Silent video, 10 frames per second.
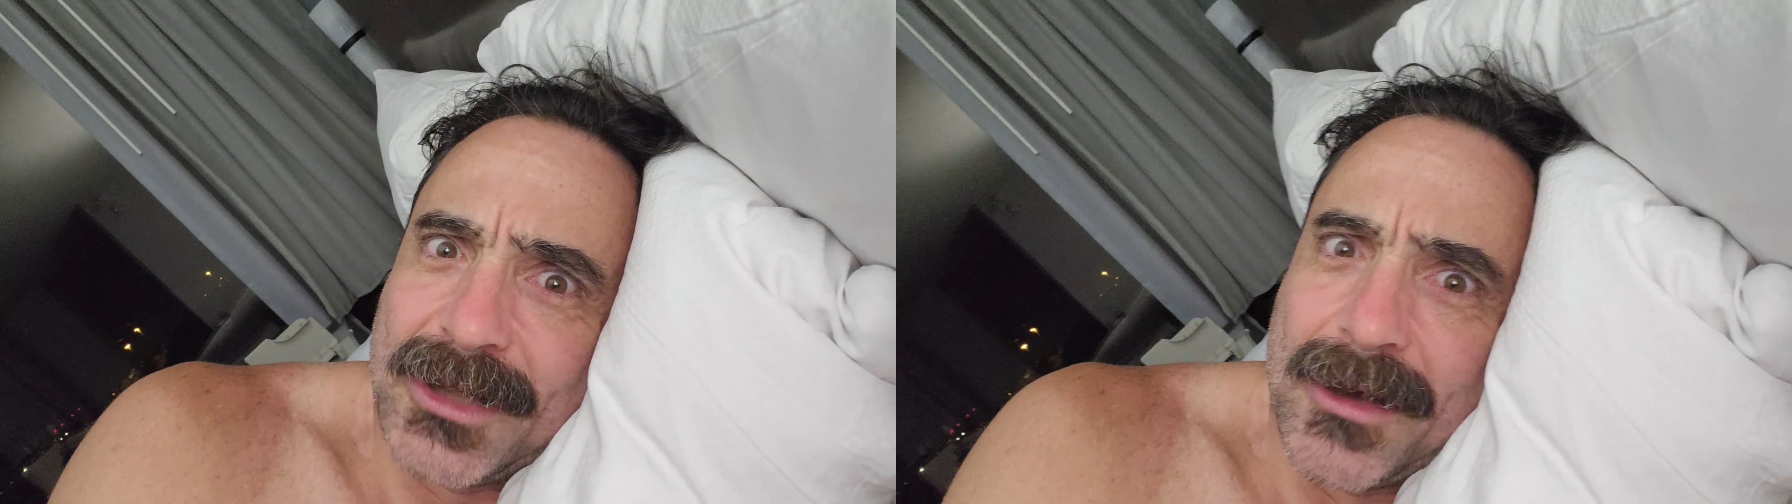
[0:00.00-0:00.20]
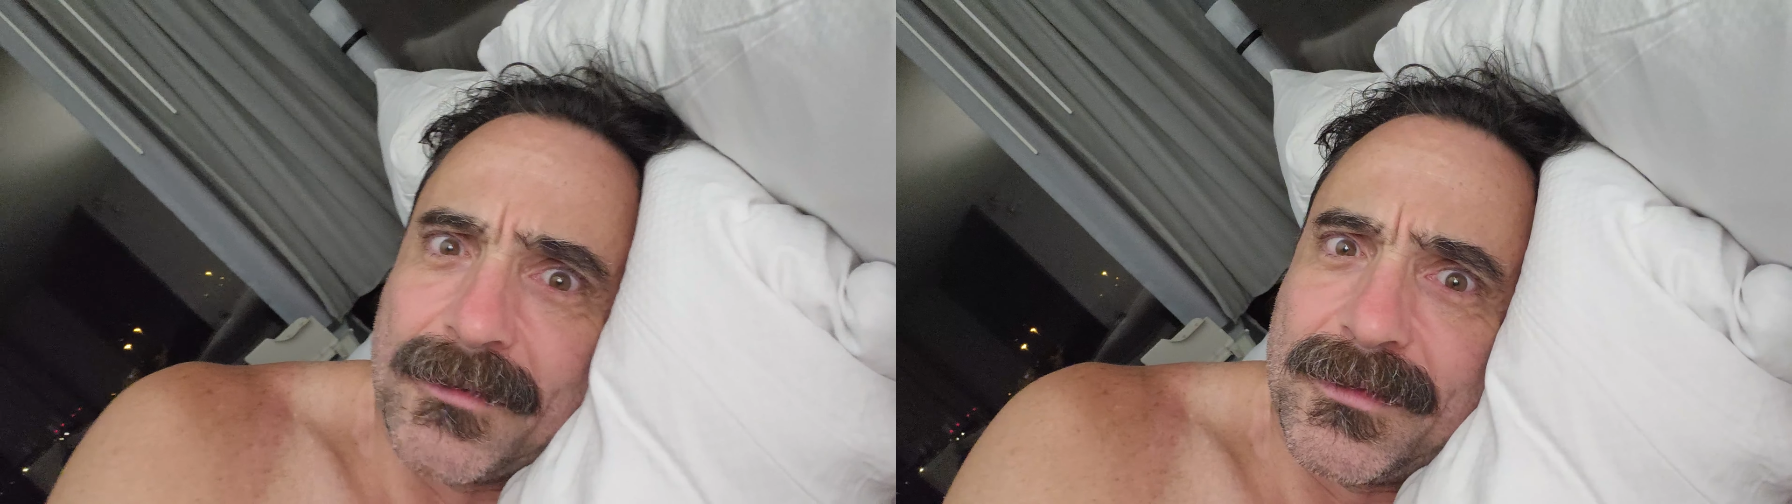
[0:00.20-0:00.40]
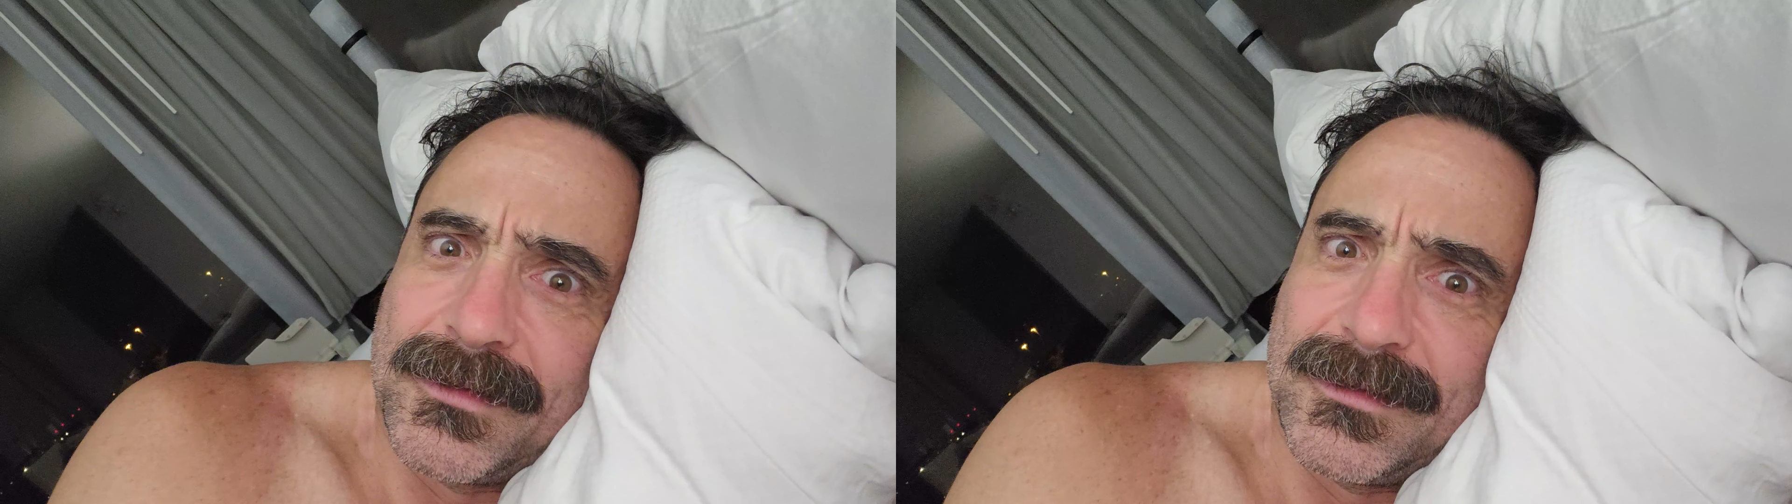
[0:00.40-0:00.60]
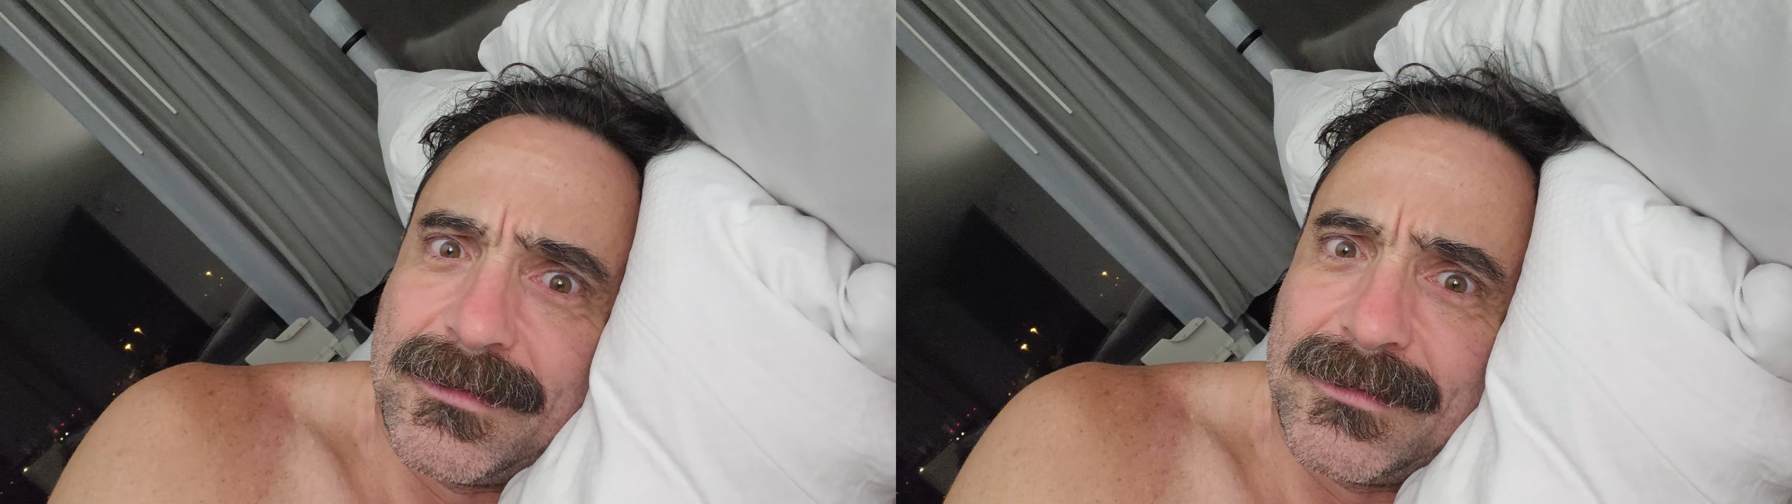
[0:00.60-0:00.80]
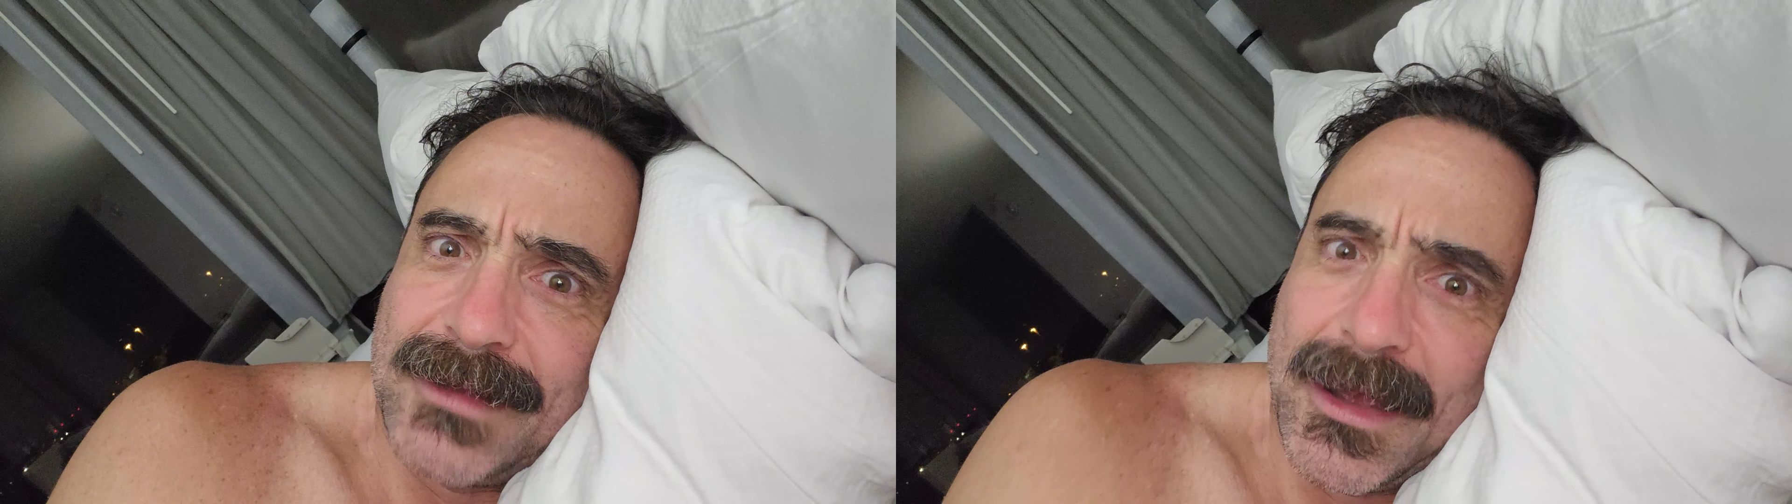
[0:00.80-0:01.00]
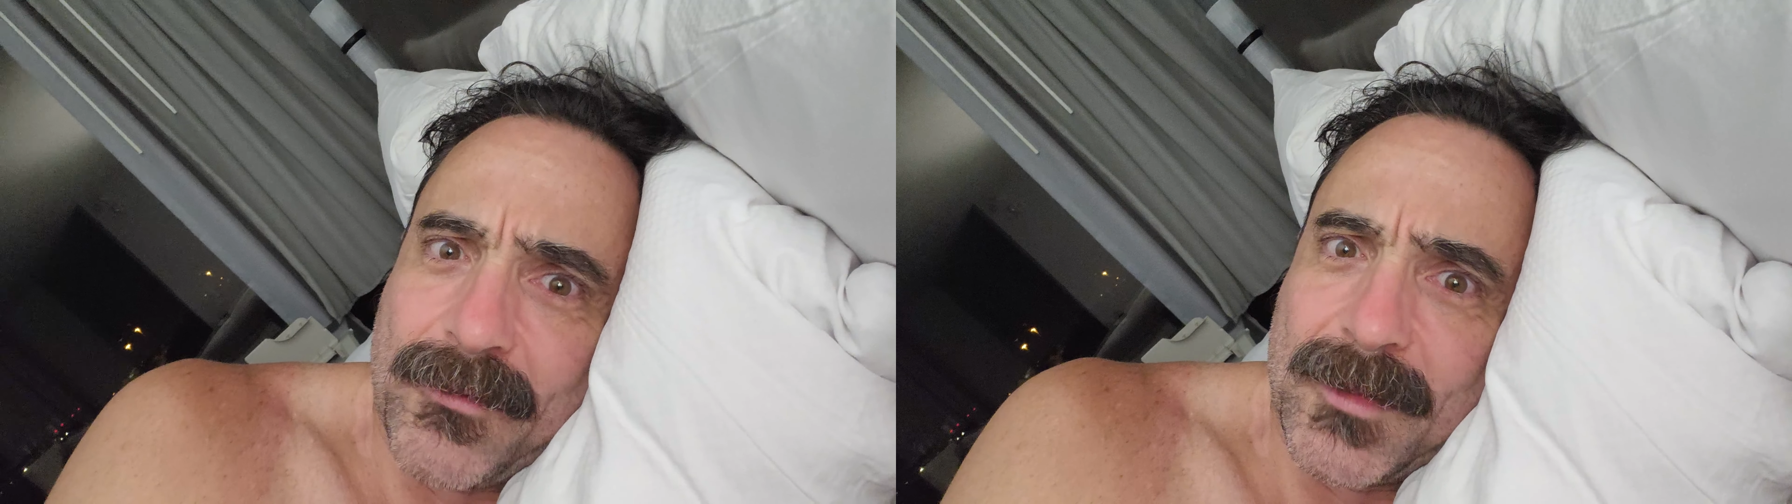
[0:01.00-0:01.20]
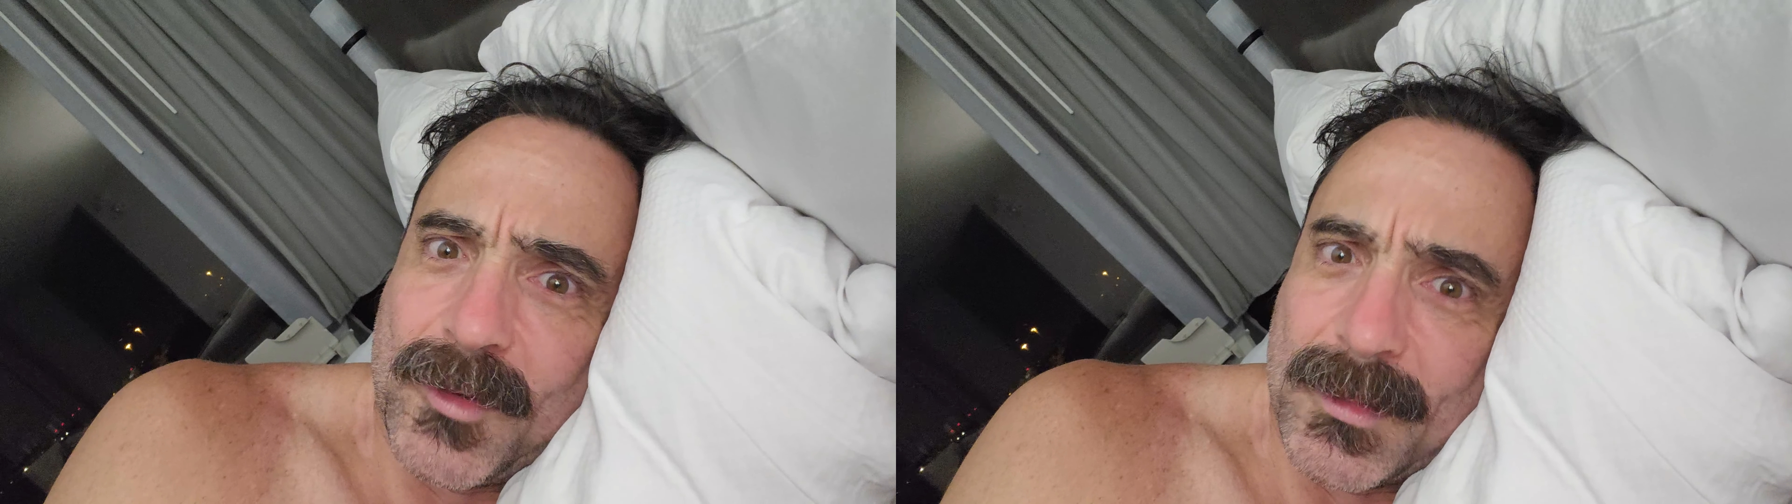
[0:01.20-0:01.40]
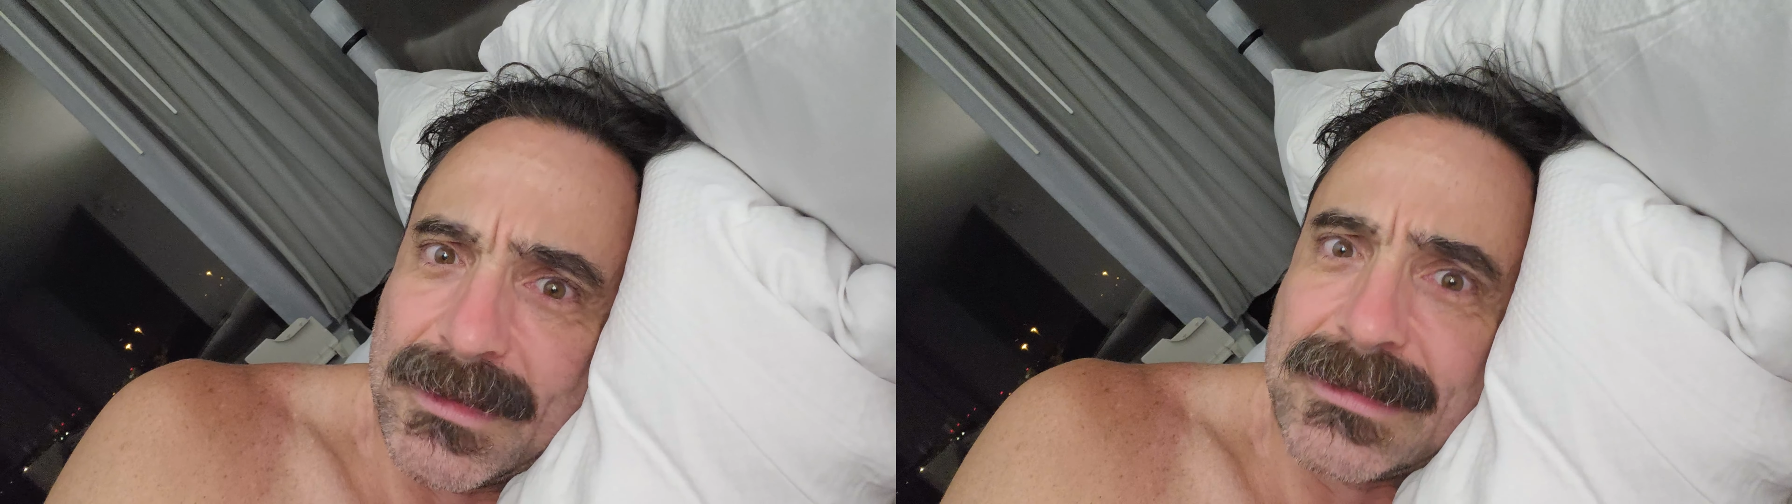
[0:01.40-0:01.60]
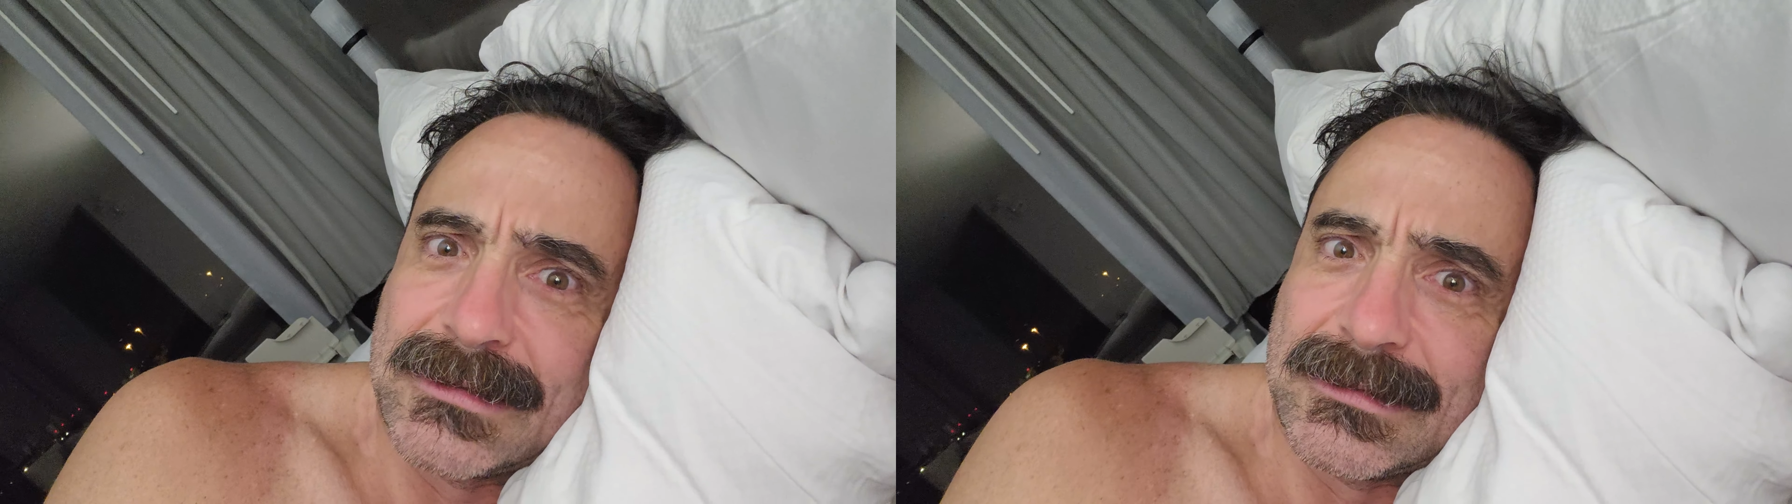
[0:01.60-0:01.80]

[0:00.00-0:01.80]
love every moment.